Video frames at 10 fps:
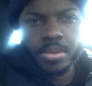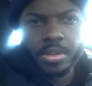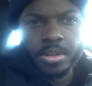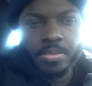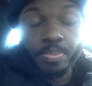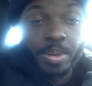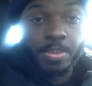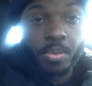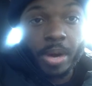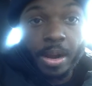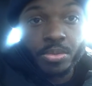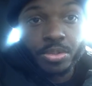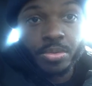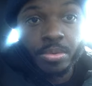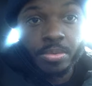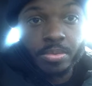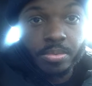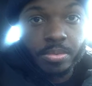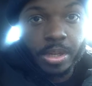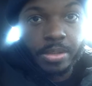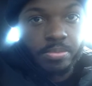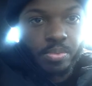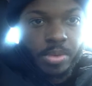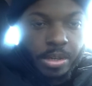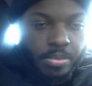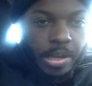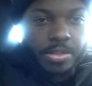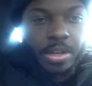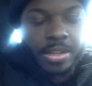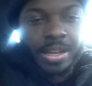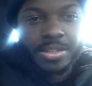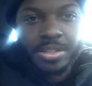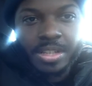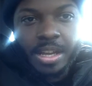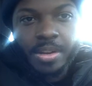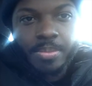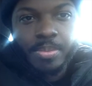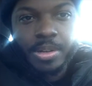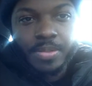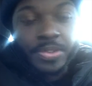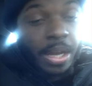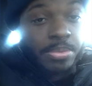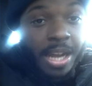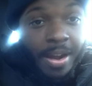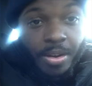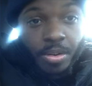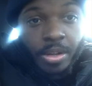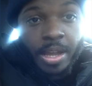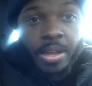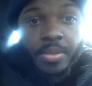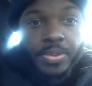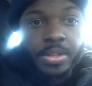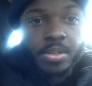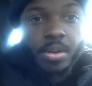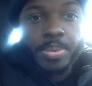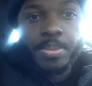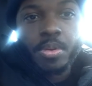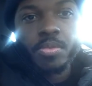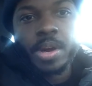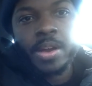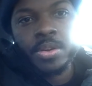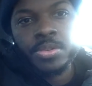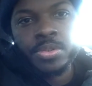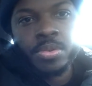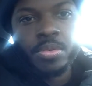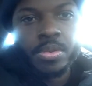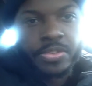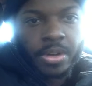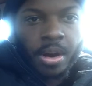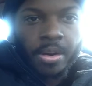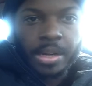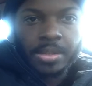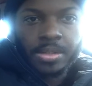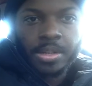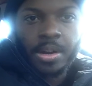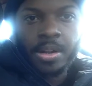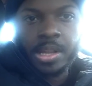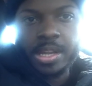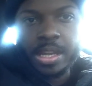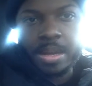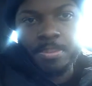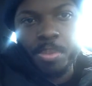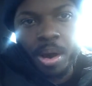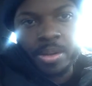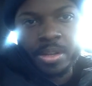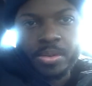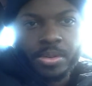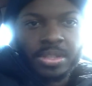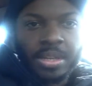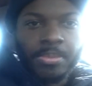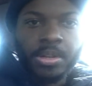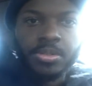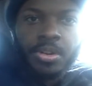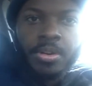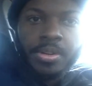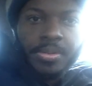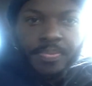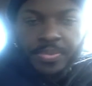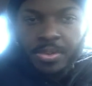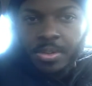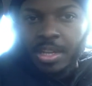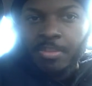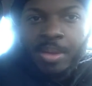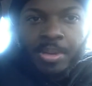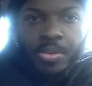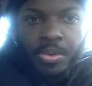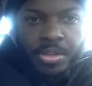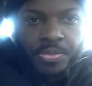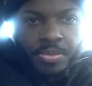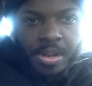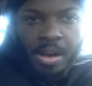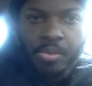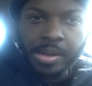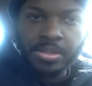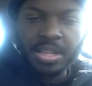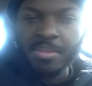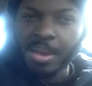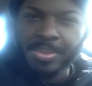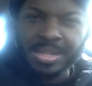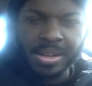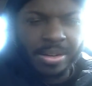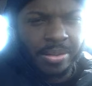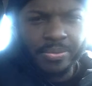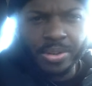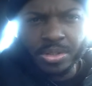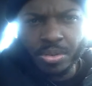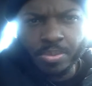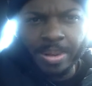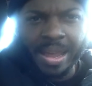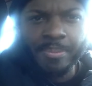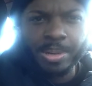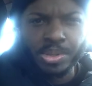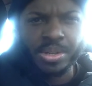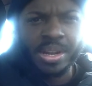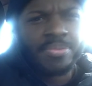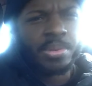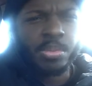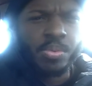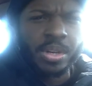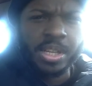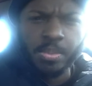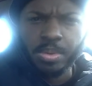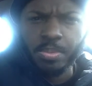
the people around you, I think I just said it, but I'm tired, okay? So the people around you aren't necessarily embarking on a similar journey. They might be going different directions. They may be taking a conventional path, but you love them. You want to keep